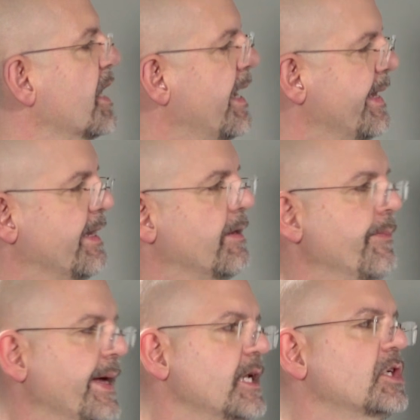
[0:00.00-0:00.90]
and that the
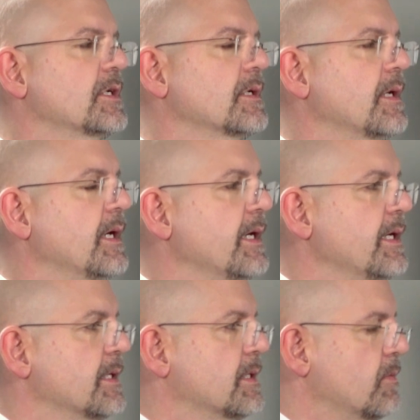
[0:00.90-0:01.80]
manager
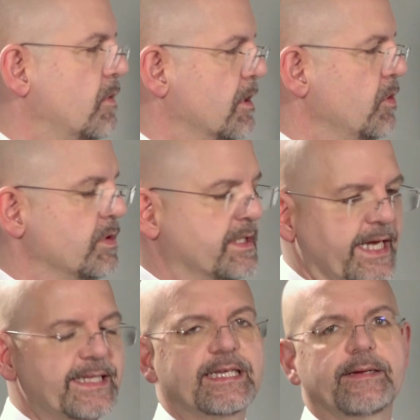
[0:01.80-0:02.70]
is the one who
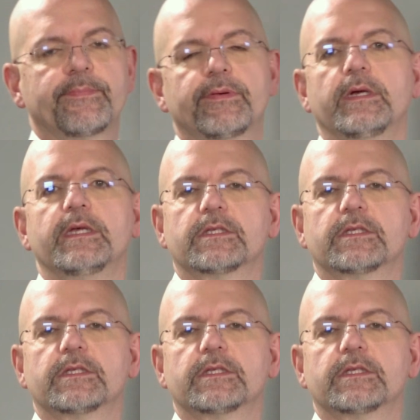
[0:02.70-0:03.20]
sets up